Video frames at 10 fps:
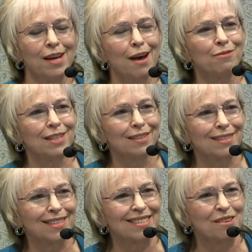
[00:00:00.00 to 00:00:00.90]

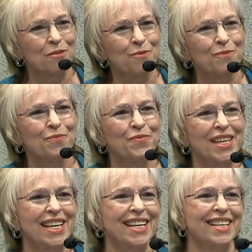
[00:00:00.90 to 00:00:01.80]
evidence.
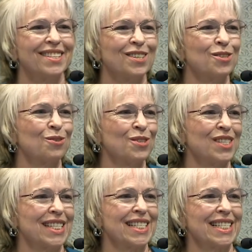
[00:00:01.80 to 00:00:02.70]
This
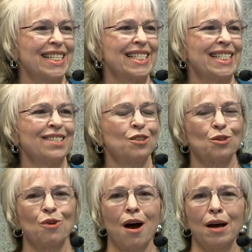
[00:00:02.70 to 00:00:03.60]
was
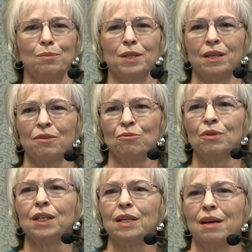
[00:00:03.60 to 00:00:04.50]
described in a
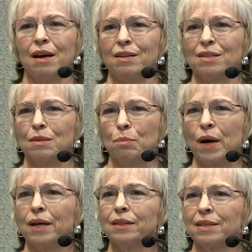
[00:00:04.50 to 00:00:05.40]
really nice
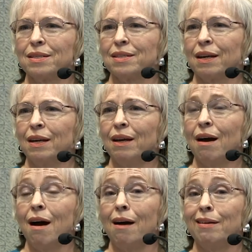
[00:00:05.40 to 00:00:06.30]
pilot study
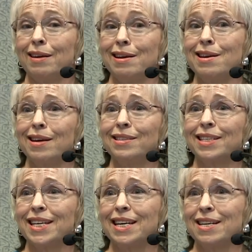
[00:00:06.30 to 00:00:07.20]
on
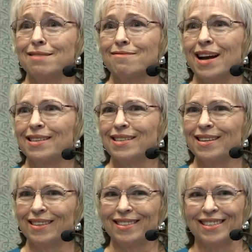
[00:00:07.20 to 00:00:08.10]
ENT
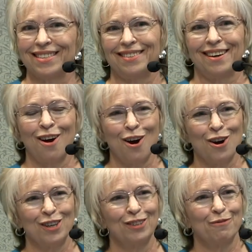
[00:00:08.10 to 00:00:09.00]
residents,
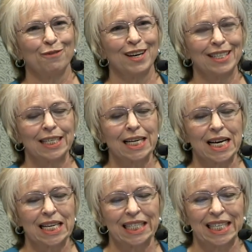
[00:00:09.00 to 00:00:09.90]
our friends and
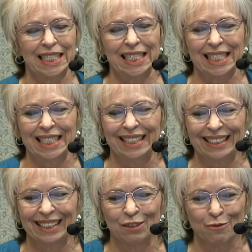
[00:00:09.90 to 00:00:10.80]
colleagues
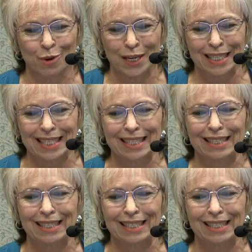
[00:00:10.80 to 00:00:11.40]
in Voice.